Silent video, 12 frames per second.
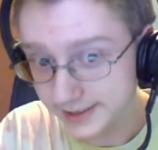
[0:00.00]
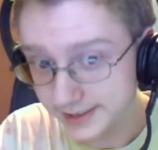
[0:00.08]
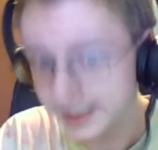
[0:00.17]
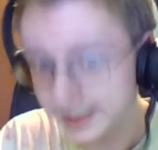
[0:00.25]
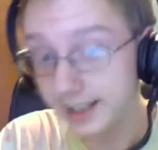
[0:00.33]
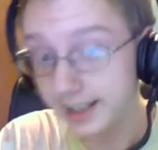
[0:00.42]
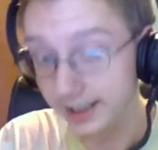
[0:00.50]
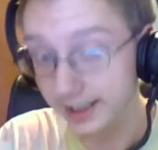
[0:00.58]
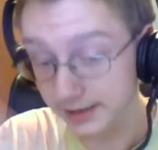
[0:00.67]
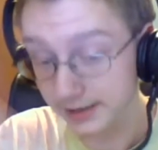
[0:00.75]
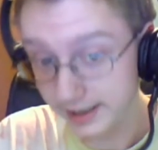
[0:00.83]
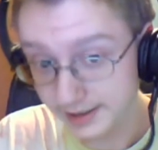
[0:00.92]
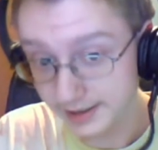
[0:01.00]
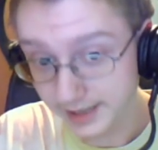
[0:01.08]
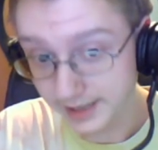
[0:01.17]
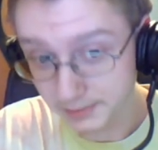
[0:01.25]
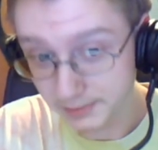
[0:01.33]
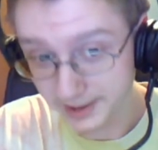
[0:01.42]
It is a
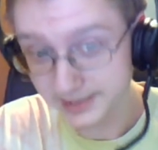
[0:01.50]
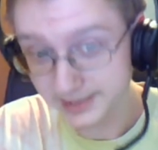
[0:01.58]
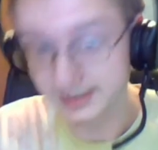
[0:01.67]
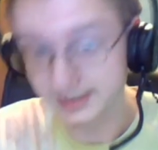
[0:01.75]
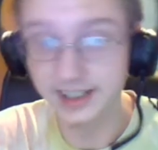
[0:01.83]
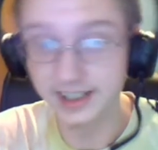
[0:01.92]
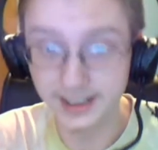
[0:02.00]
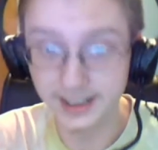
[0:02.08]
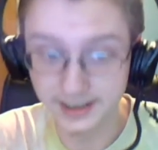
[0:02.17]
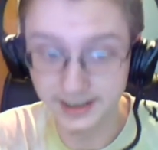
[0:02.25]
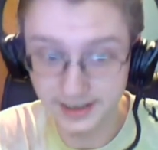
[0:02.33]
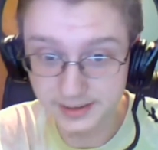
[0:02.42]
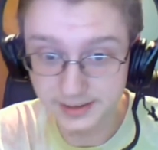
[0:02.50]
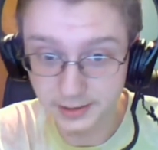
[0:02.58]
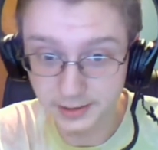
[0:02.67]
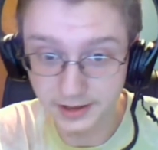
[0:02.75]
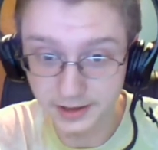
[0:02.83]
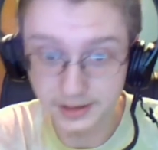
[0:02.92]
blank slate, and it is pretty good.